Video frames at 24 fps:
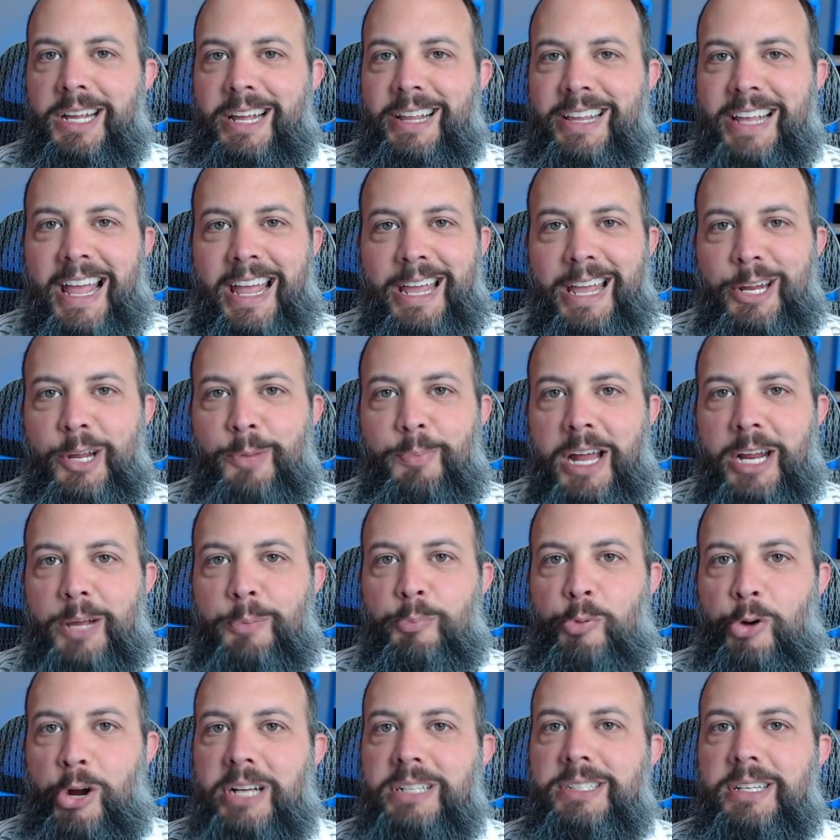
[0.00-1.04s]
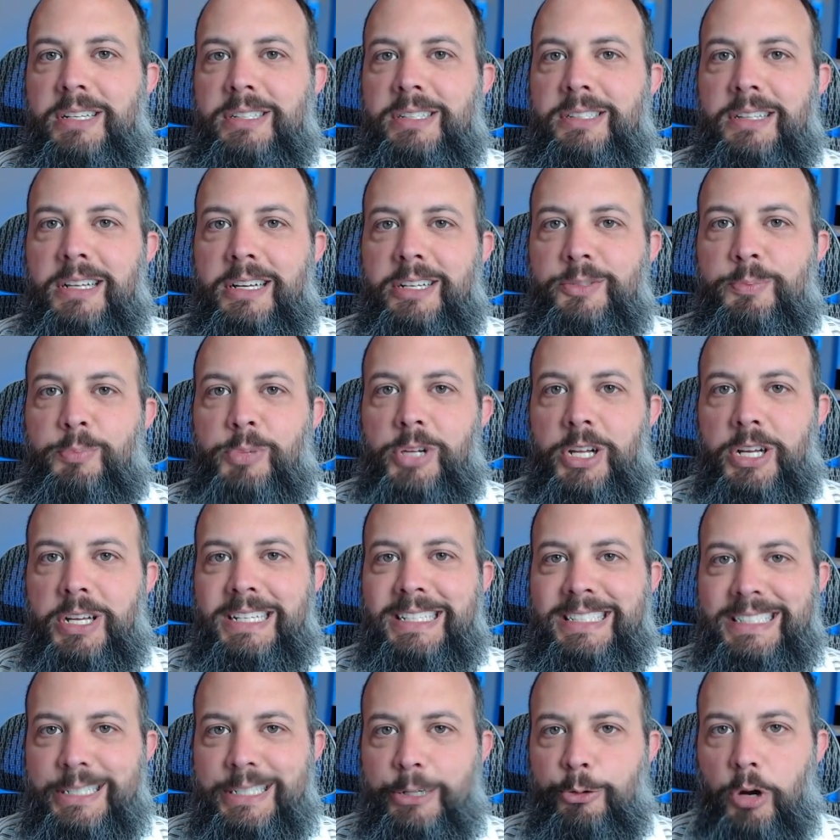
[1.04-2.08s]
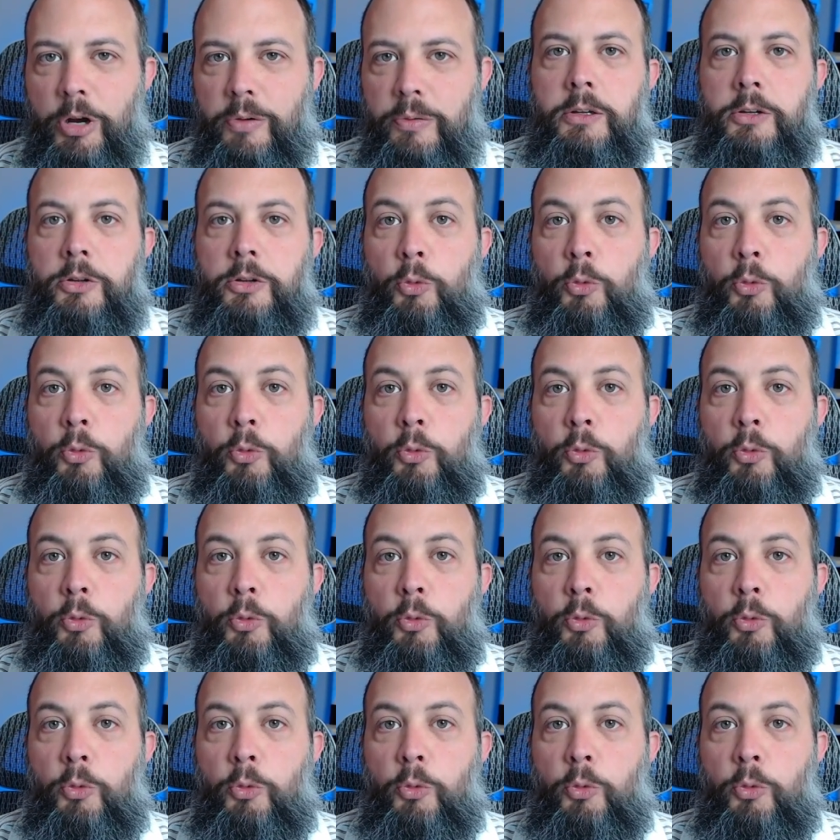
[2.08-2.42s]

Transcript: and the adiabatic process let us plug in a zero.